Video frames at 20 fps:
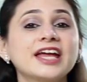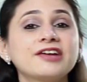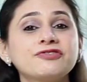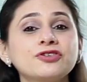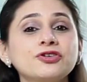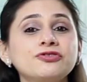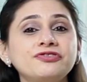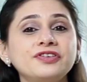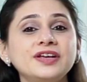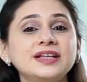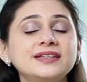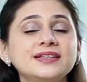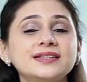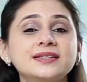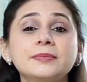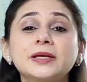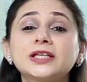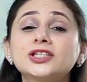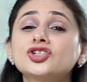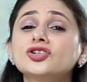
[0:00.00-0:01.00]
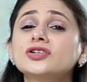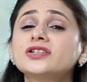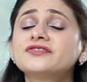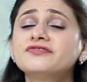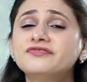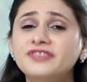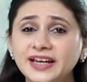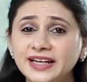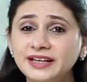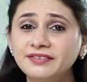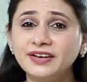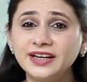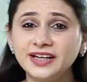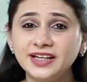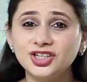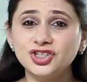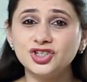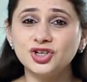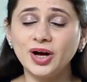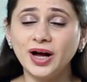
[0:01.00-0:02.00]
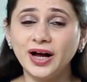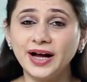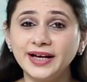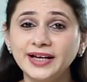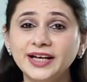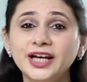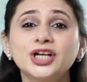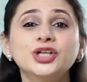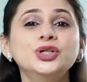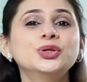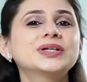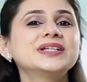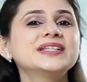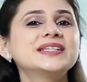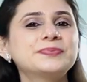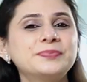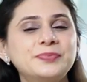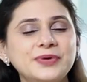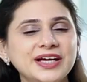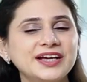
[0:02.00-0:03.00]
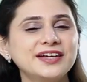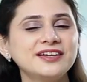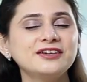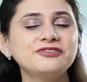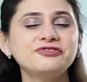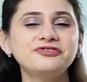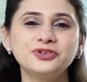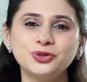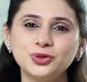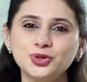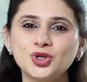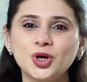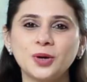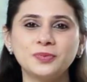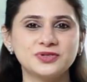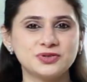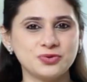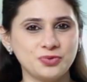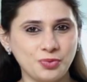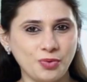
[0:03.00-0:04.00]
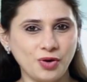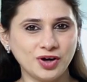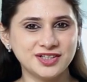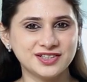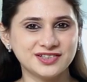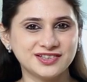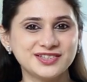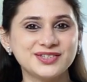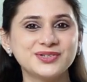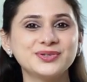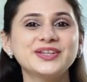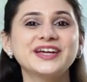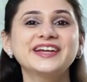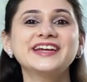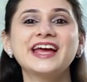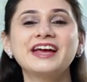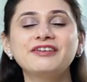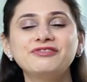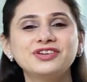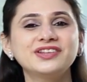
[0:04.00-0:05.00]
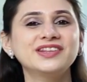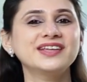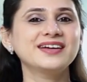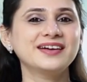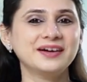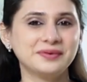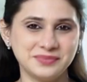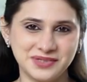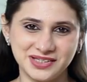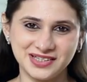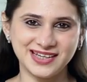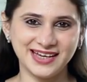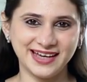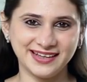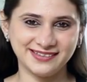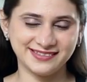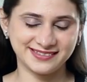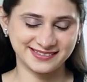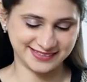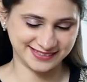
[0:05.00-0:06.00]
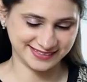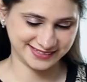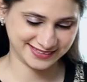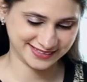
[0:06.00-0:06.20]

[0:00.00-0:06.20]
If you feel this mixture is very very dry, you can sprinkle a few drops of water so that everything comes together.